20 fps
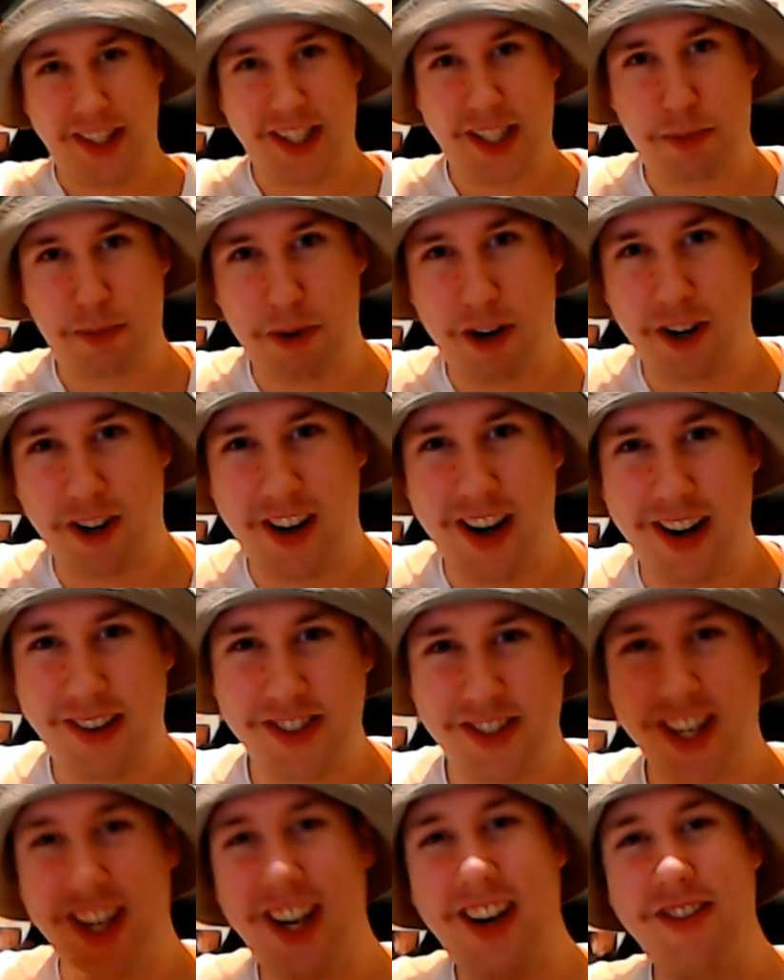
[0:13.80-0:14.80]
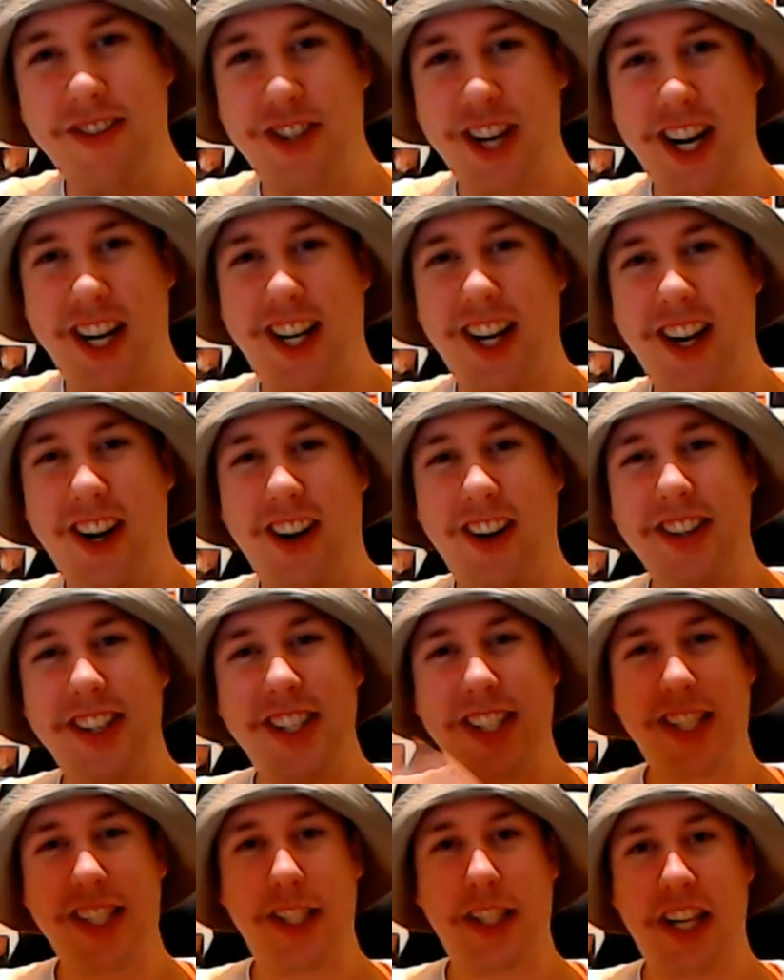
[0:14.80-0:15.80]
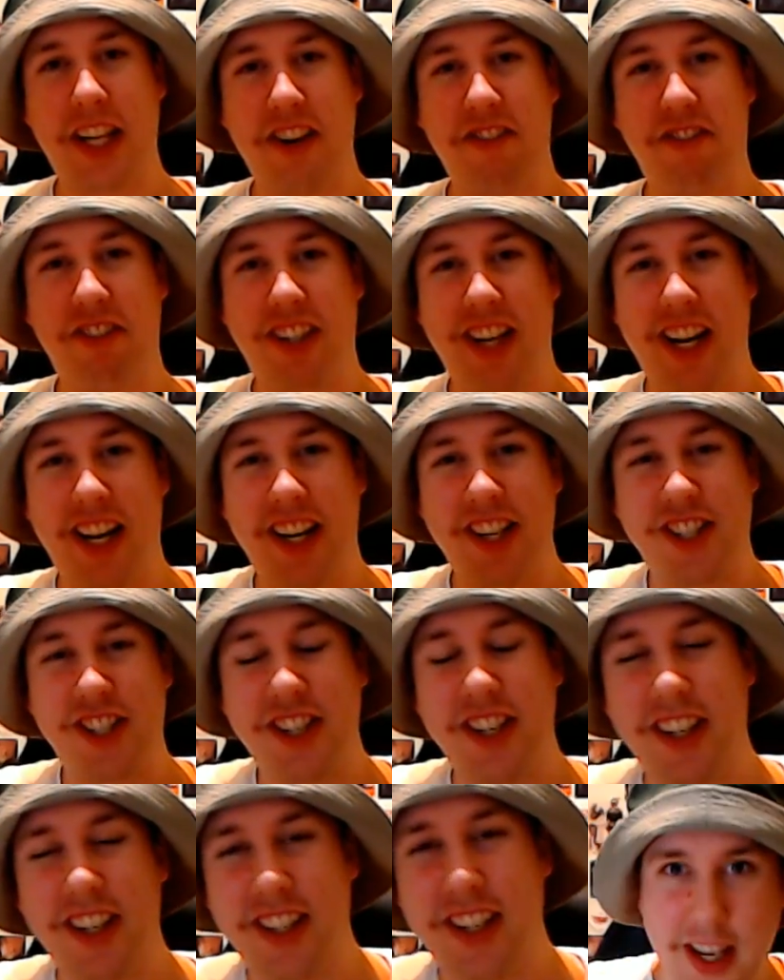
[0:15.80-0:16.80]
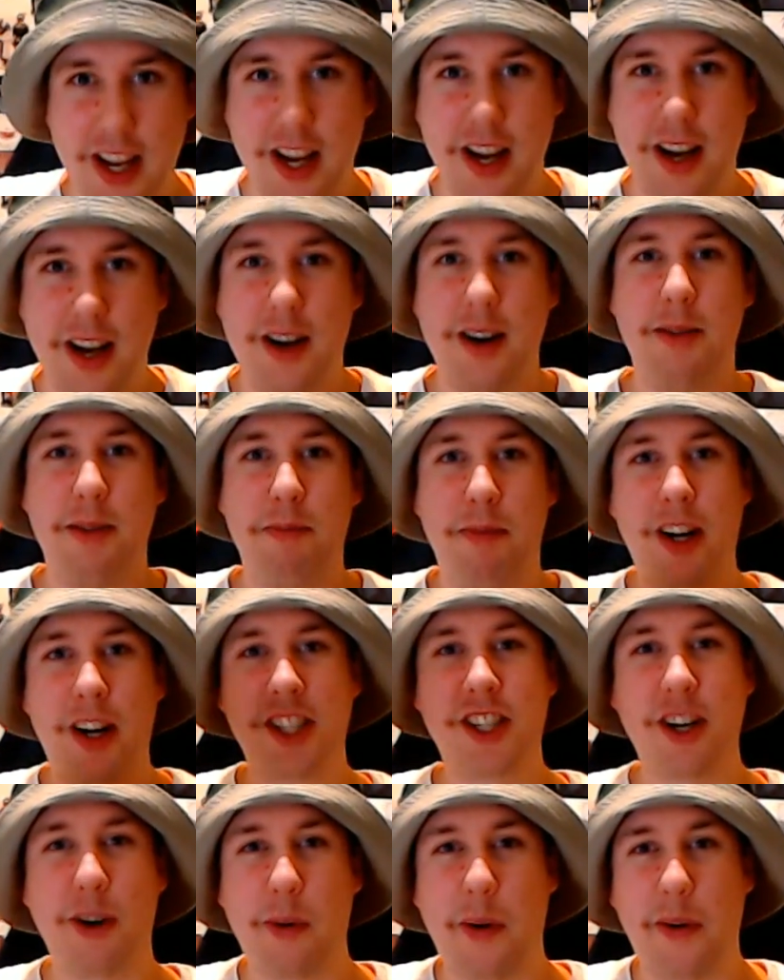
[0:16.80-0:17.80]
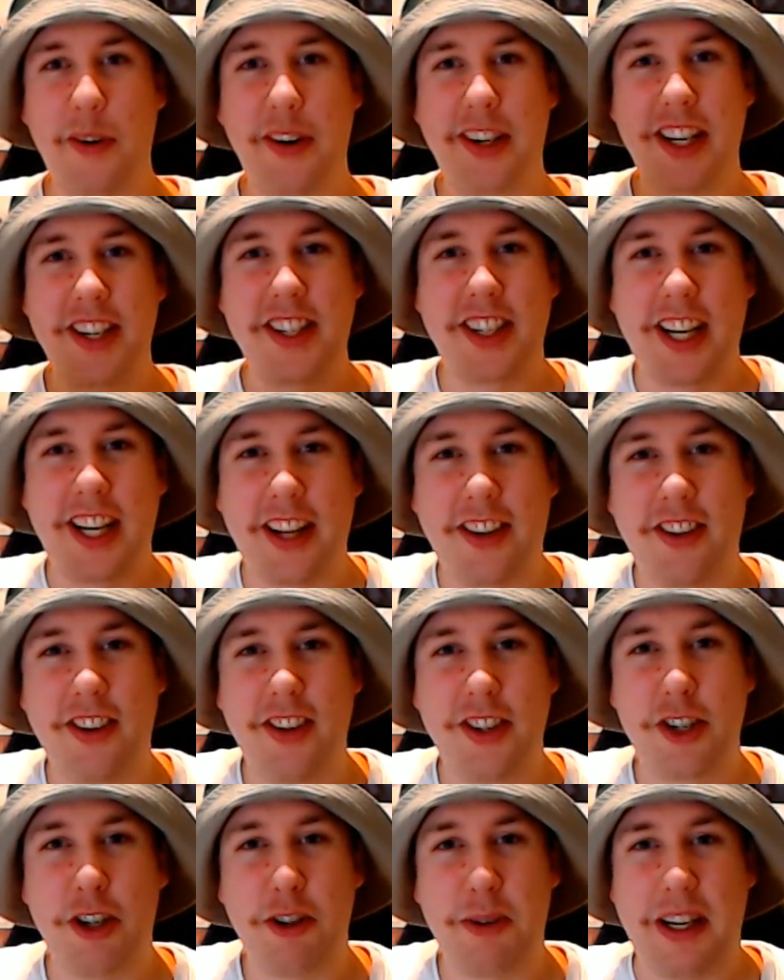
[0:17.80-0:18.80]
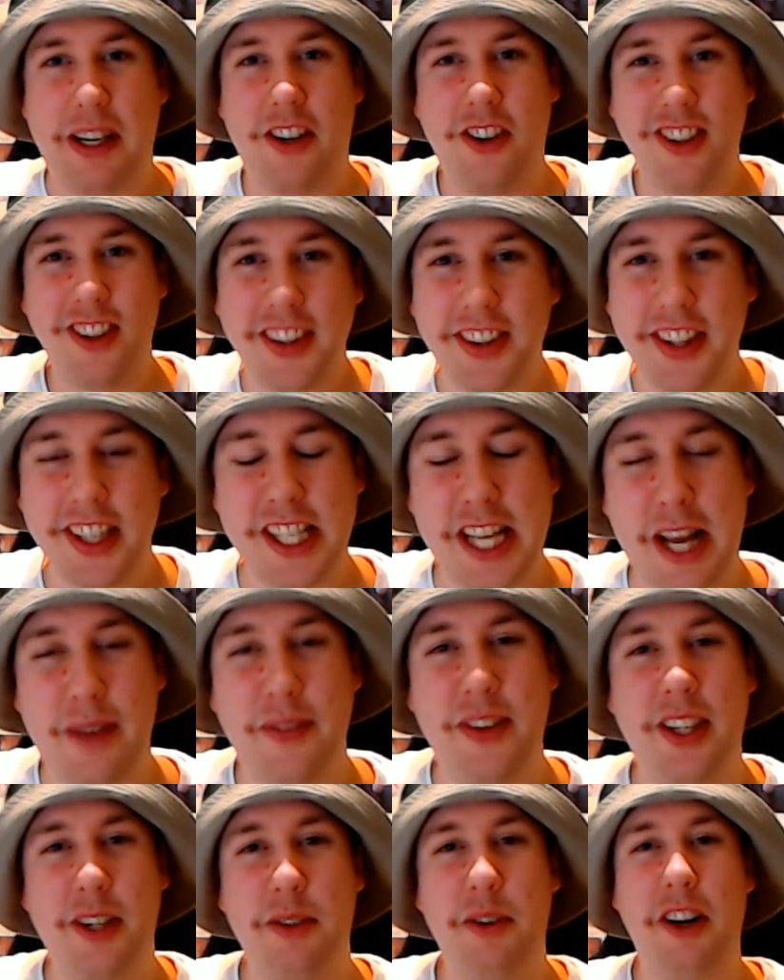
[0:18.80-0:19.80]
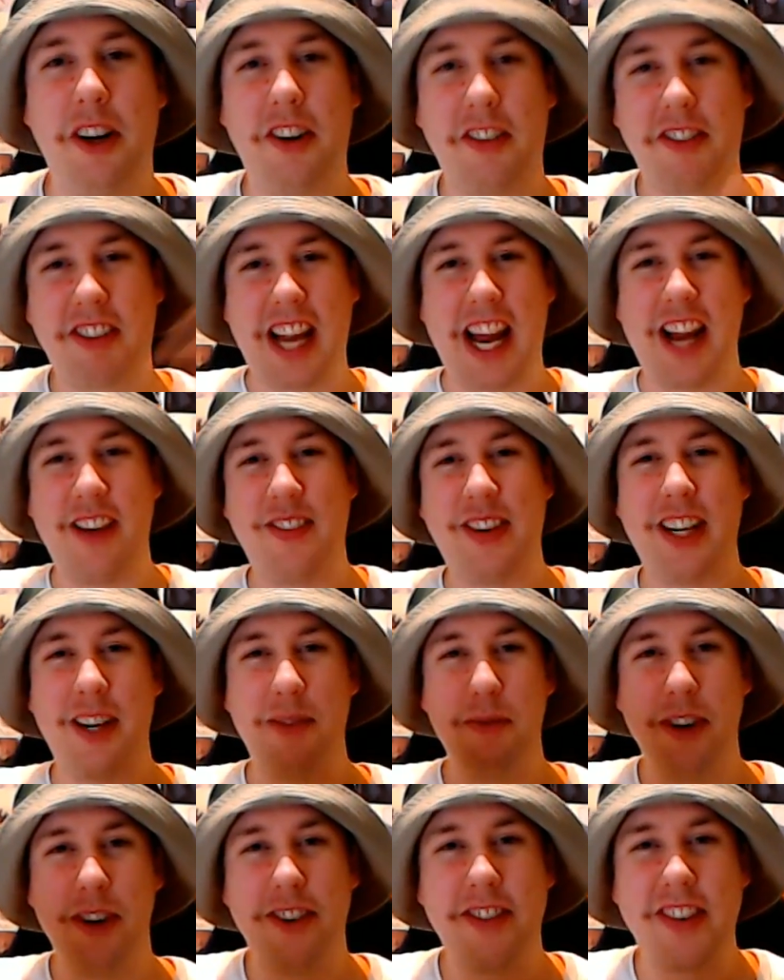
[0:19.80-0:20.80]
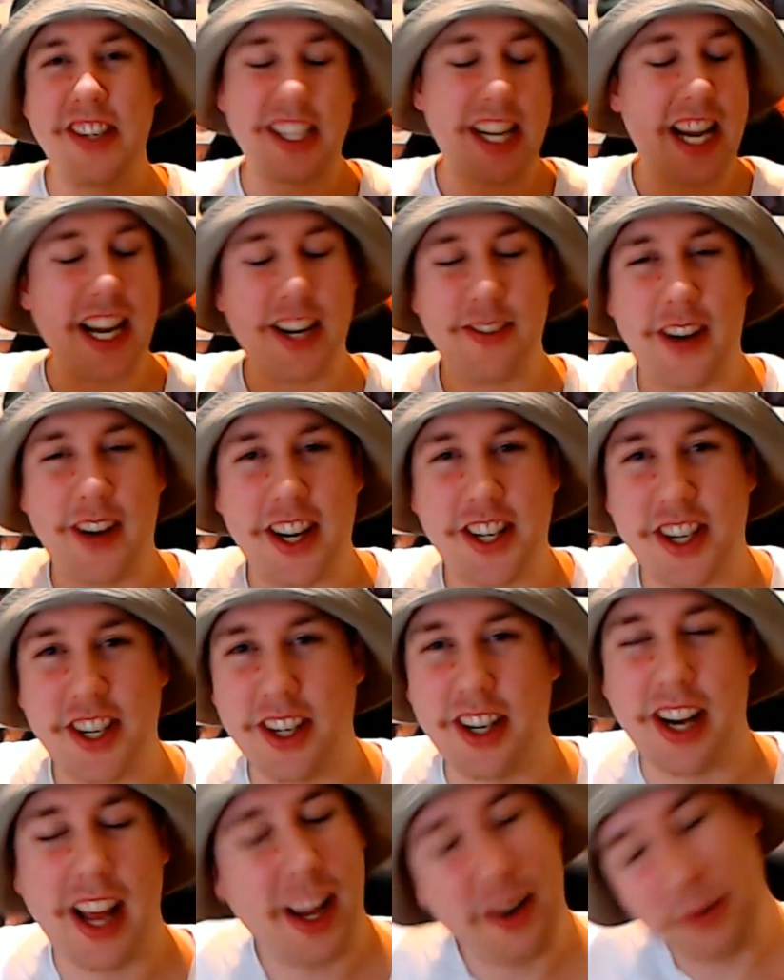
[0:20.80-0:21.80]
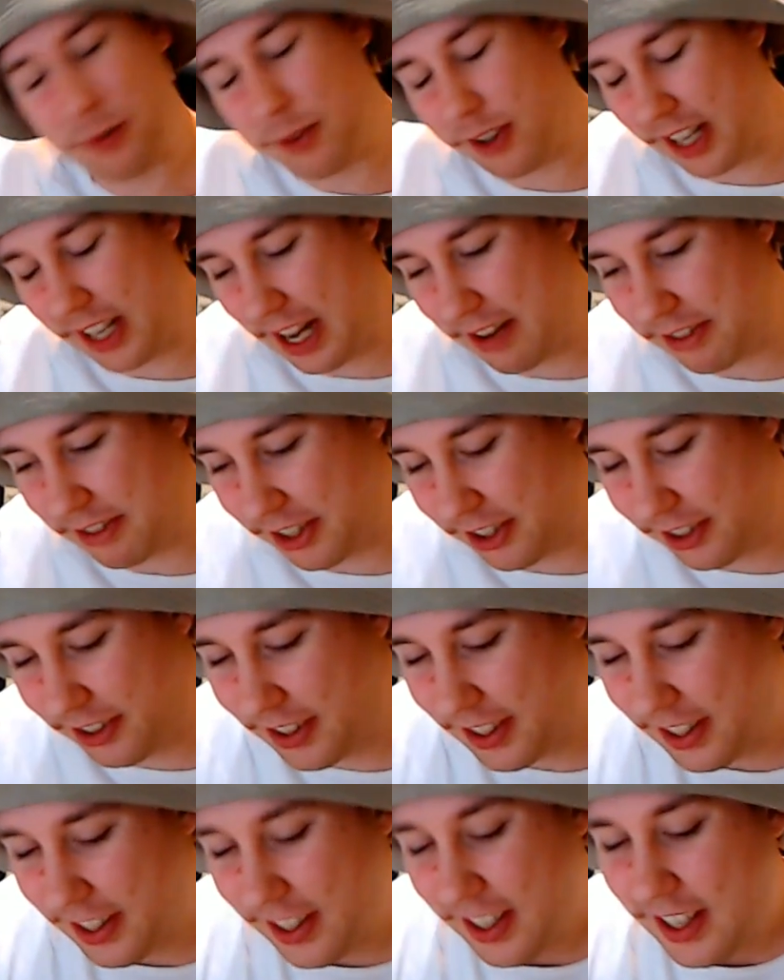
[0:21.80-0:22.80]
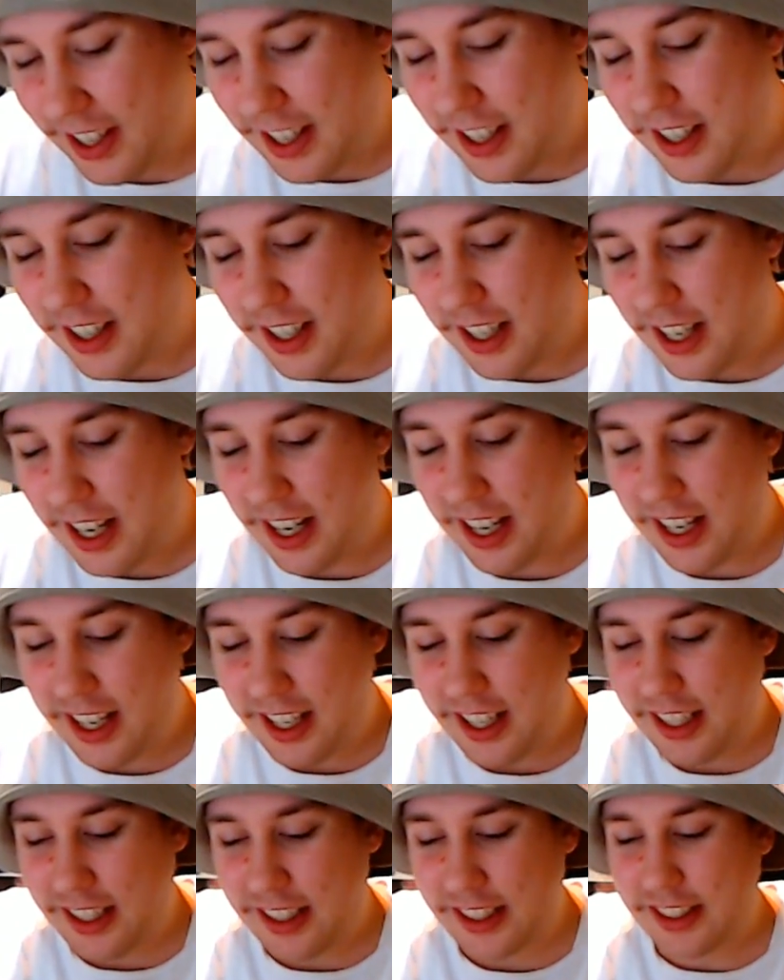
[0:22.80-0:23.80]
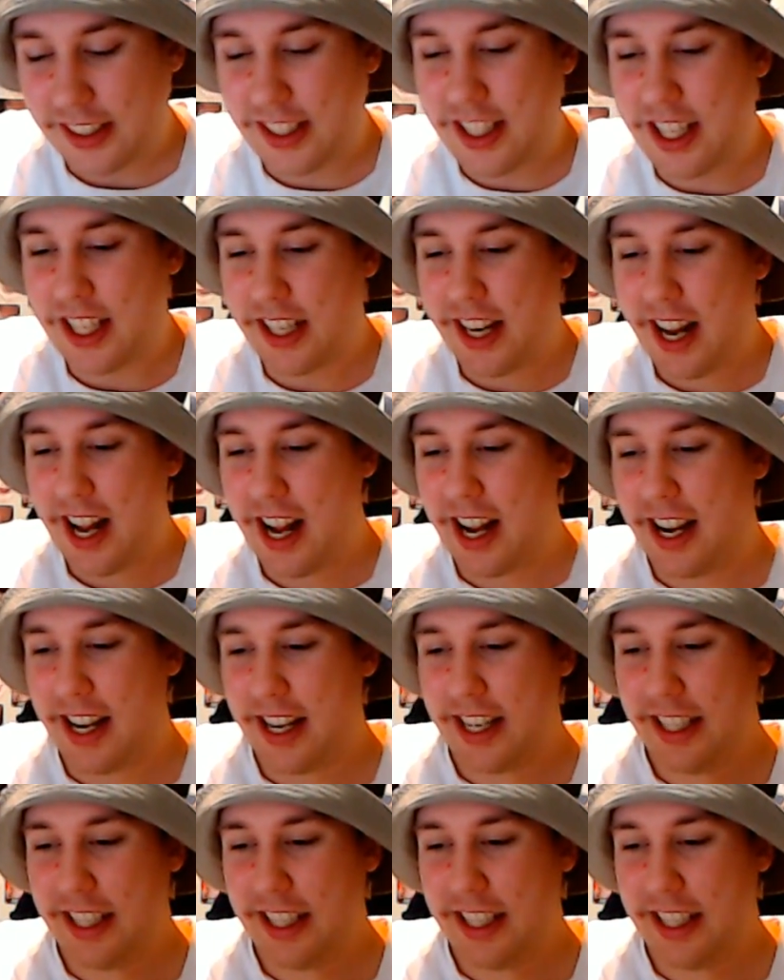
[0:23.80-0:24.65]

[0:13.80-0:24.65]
Programs. I'm Jacko, and this is the Gamification, my show where we get together and talk about all the things happening in the world of gaming, movies, animation, and what have you. Today,